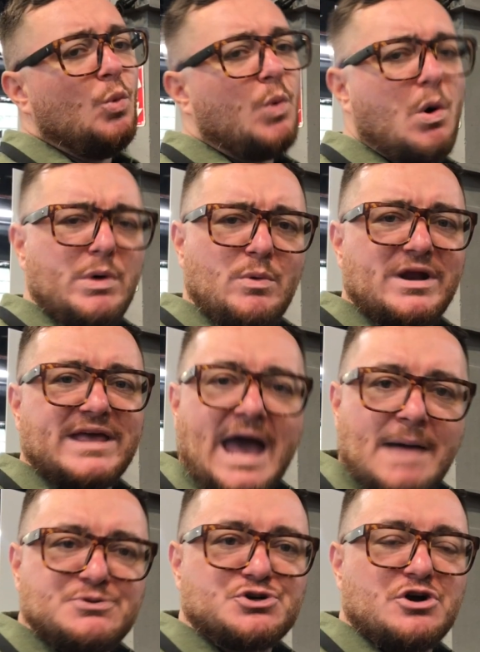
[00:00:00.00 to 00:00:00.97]
what we want to
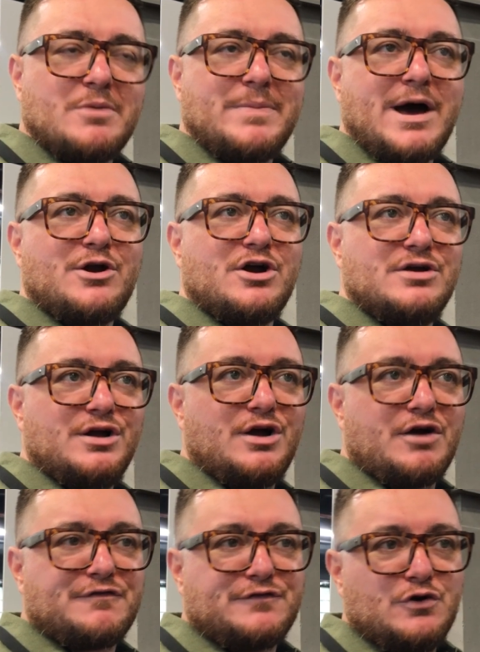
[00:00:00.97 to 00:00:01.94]
capture about
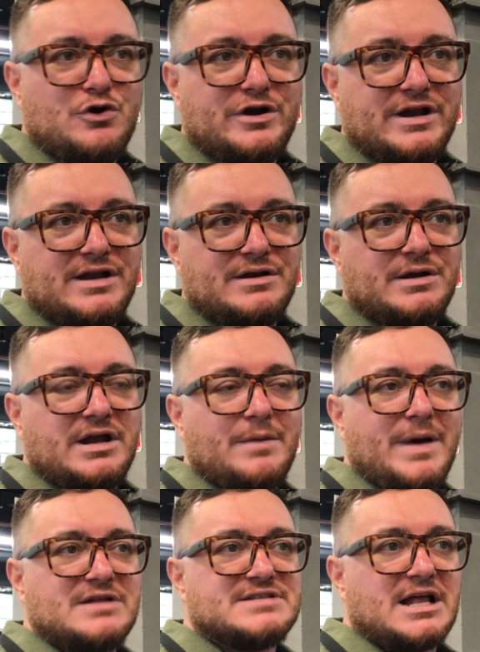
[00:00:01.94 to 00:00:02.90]
our food and
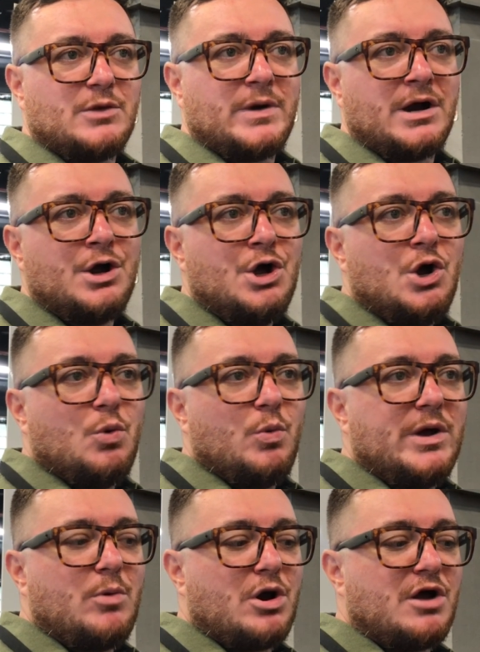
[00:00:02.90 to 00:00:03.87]
about Delaware.
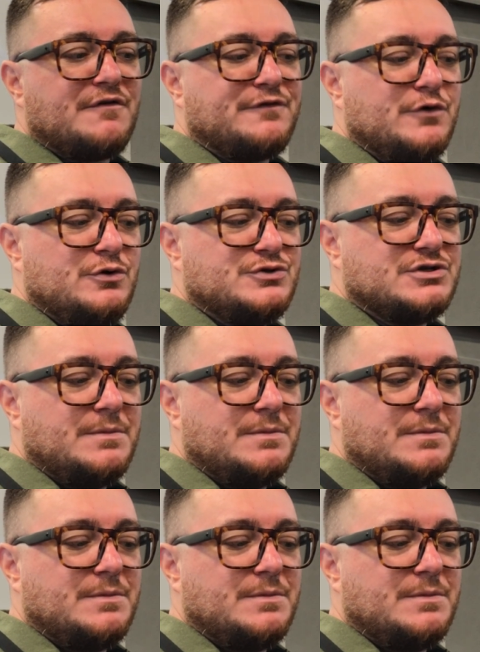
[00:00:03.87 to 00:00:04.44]
We want our food to